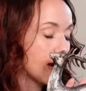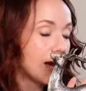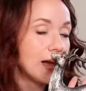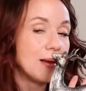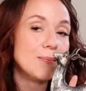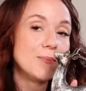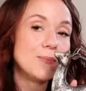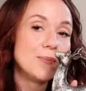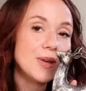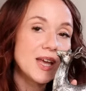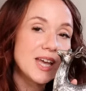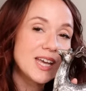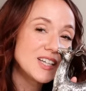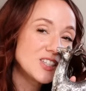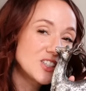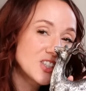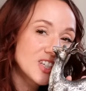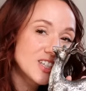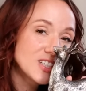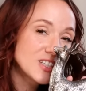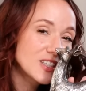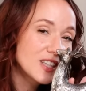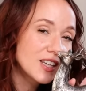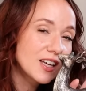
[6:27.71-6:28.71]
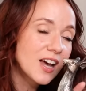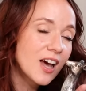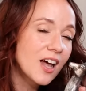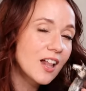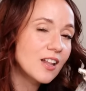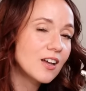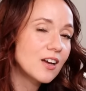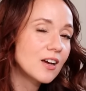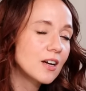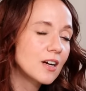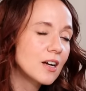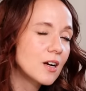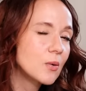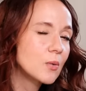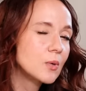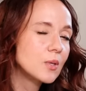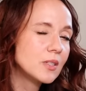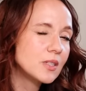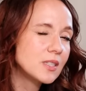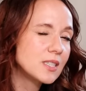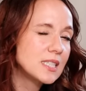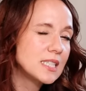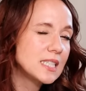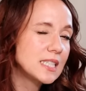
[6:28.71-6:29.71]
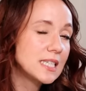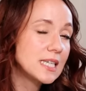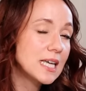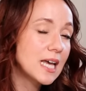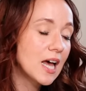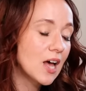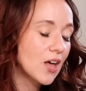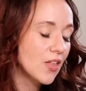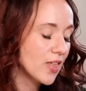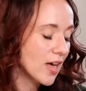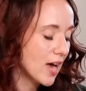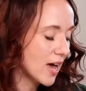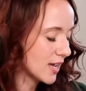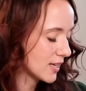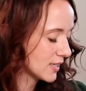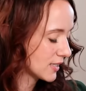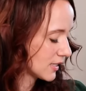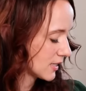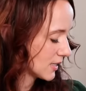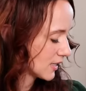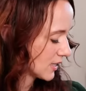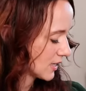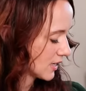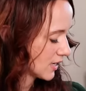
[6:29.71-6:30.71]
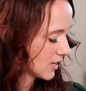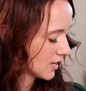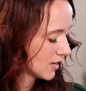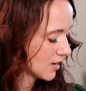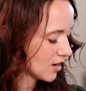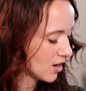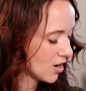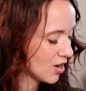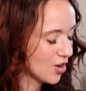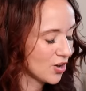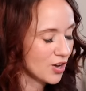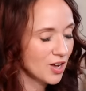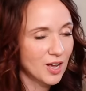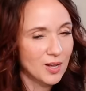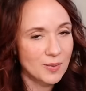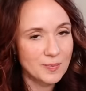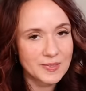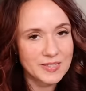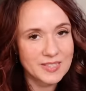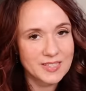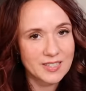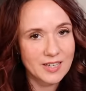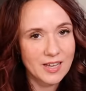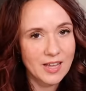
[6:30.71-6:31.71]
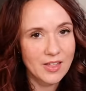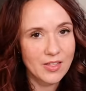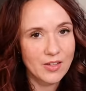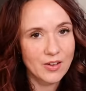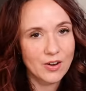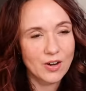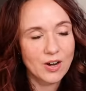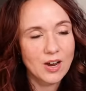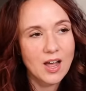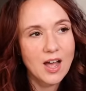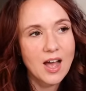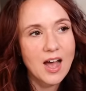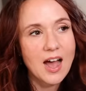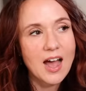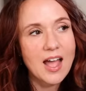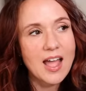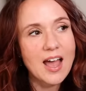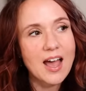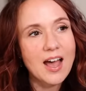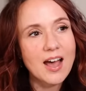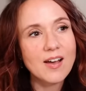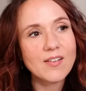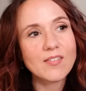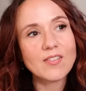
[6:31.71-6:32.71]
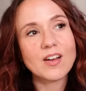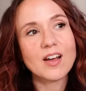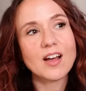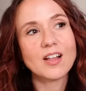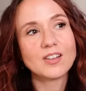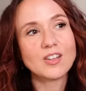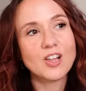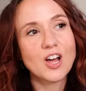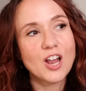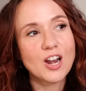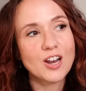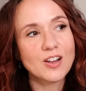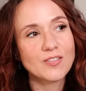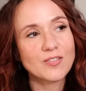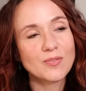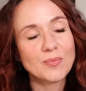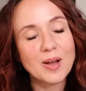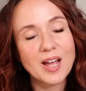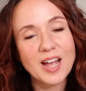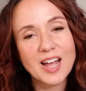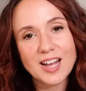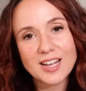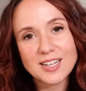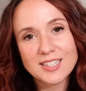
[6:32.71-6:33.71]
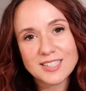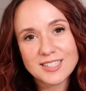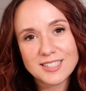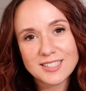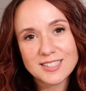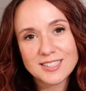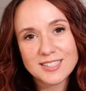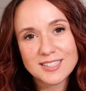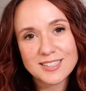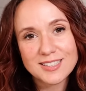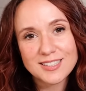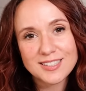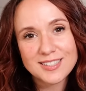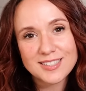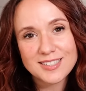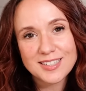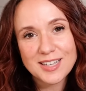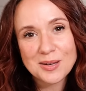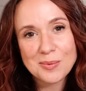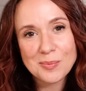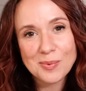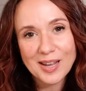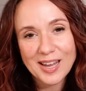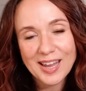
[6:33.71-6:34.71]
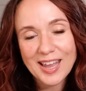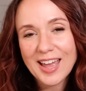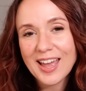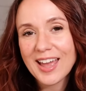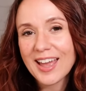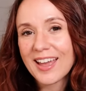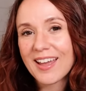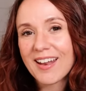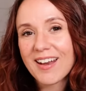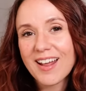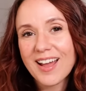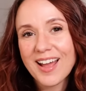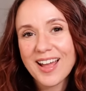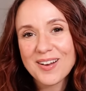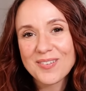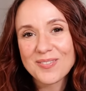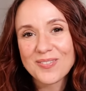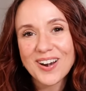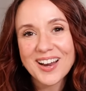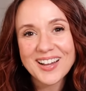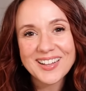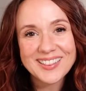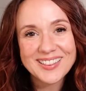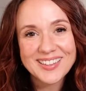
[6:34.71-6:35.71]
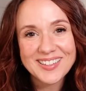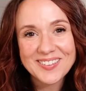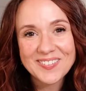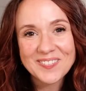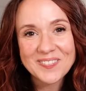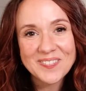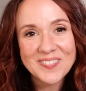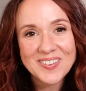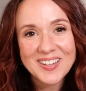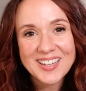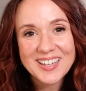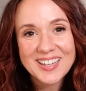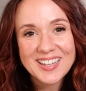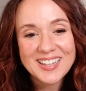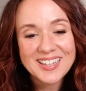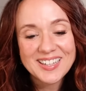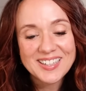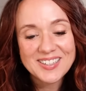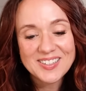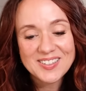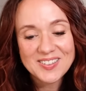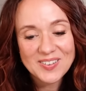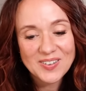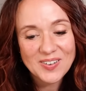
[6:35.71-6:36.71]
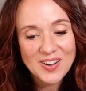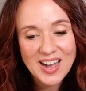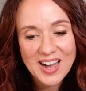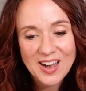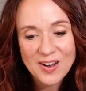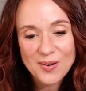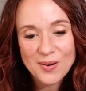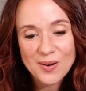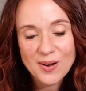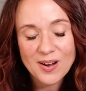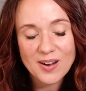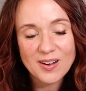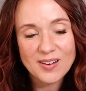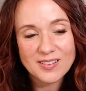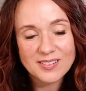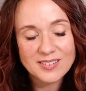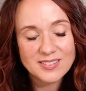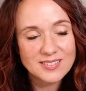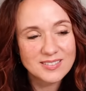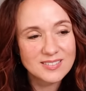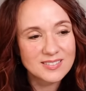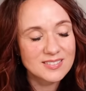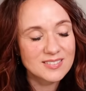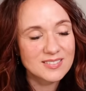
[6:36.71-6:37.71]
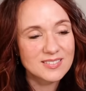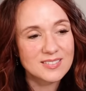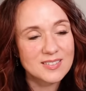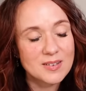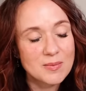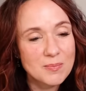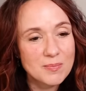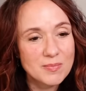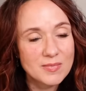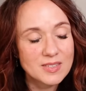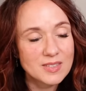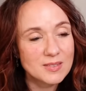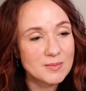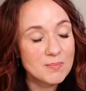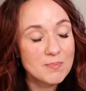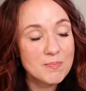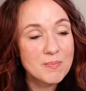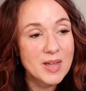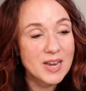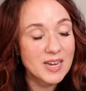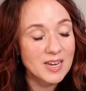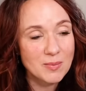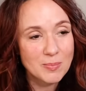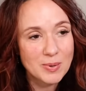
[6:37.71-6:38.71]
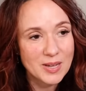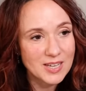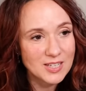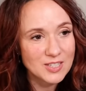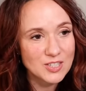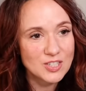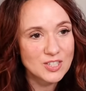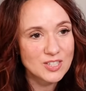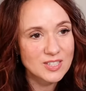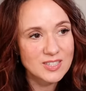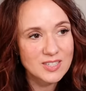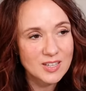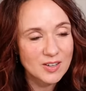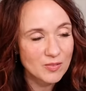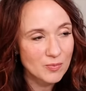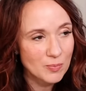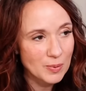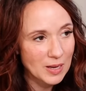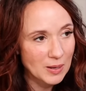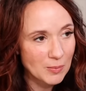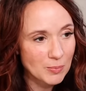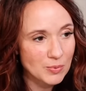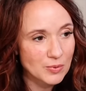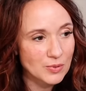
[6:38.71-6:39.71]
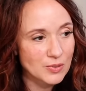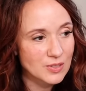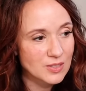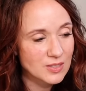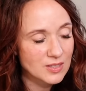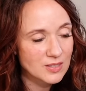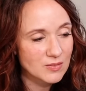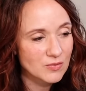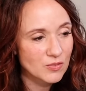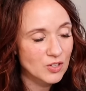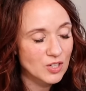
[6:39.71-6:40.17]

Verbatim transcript: I may change the color. We'll see how that all comes together. I have a lot of my ideas in my head. I write them, you know, out on many pages of papers.